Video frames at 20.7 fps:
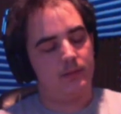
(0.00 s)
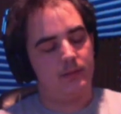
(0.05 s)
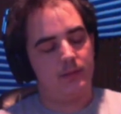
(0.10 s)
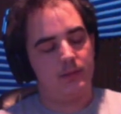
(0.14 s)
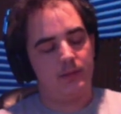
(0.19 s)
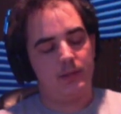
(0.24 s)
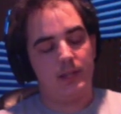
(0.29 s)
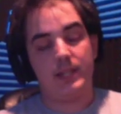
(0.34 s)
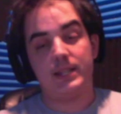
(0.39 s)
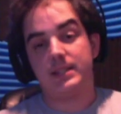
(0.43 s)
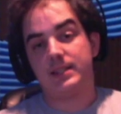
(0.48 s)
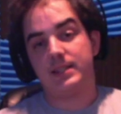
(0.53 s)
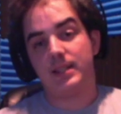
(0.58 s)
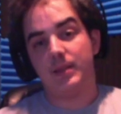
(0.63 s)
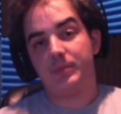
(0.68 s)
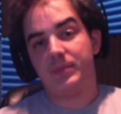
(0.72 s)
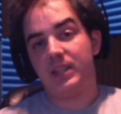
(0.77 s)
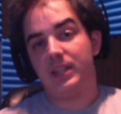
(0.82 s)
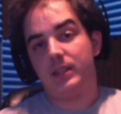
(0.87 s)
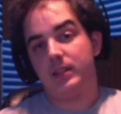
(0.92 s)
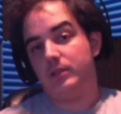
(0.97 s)
it's
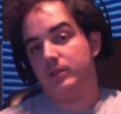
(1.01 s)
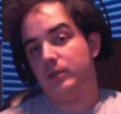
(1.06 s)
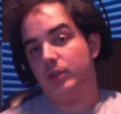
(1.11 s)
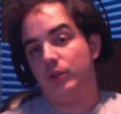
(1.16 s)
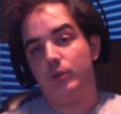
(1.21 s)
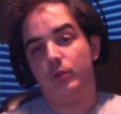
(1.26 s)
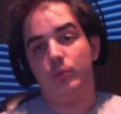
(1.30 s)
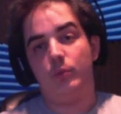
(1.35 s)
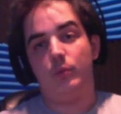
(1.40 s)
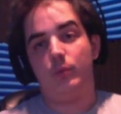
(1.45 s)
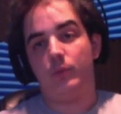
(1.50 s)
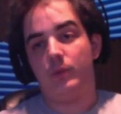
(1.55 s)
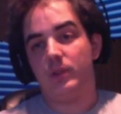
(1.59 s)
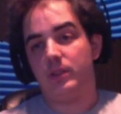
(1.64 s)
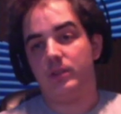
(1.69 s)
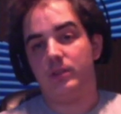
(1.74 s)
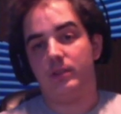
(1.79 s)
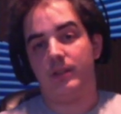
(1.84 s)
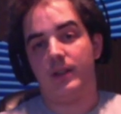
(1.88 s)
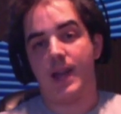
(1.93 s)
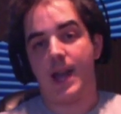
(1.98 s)
something you do when
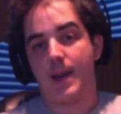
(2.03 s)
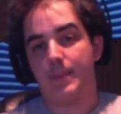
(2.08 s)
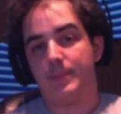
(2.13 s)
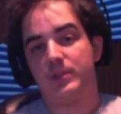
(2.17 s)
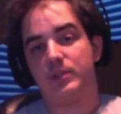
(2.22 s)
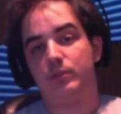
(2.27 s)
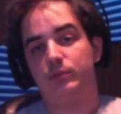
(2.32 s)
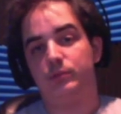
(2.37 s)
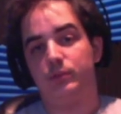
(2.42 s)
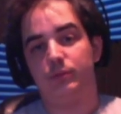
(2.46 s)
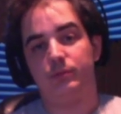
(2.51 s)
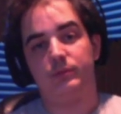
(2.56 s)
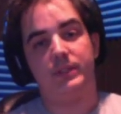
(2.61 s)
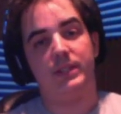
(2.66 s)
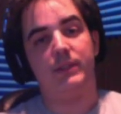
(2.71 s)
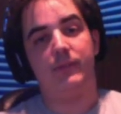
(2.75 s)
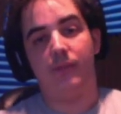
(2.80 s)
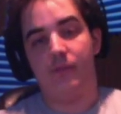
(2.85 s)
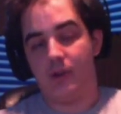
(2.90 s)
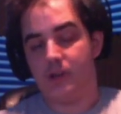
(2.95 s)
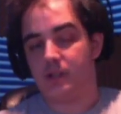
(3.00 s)
you're absolutely
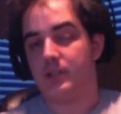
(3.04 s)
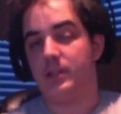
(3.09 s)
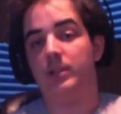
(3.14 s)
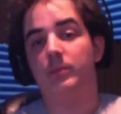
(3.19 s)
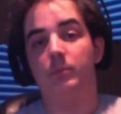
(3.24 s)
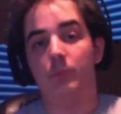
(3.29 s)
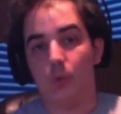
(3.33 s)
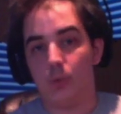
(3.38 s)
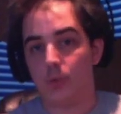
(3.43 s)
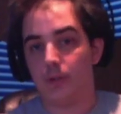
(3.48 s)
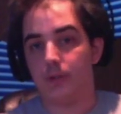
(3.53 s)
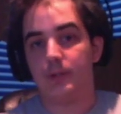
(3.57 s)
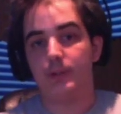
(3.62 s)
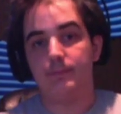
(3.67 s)
fucking bored.